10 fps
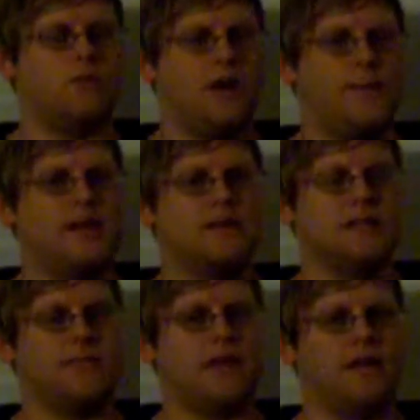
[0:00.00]
when I'm into
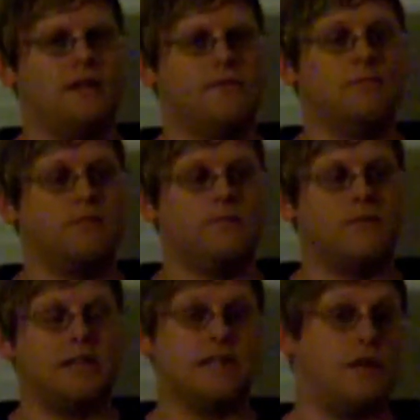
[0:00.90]
something,
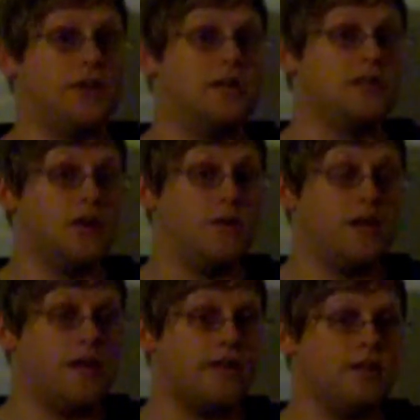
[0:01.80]
that's how I show
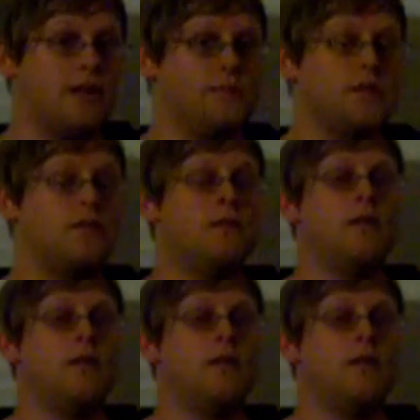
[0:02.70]
it a lot of times.